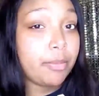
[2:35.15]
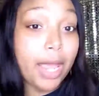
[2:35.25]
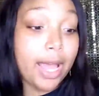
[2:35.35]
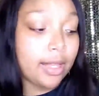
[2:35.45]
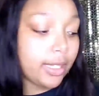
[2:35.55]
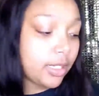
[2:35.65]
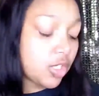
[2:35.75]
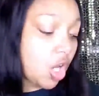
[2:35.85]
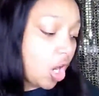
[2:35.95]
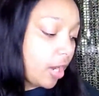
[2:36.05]

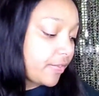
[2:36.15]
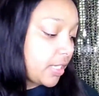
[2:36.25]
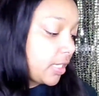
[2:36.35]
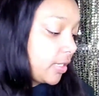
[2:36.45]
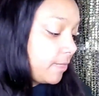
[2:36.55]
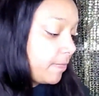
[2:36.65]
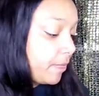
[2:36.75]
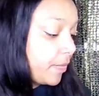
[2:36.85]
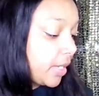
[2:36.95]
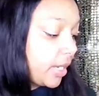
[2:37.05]
palettes often.
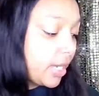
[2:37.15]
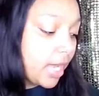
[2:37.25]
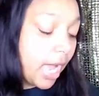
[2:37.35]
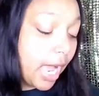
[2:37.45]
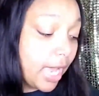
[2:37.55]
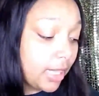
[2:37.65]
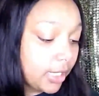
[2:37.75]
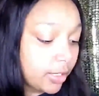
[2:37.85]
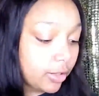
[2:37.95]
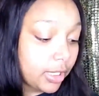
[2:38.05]
I
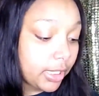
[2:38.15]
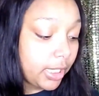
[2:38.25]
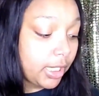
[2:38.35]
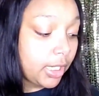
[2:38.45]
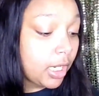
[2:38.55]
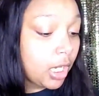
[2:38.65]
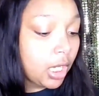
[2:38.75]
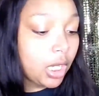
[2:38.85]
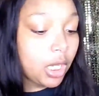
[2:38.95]
literally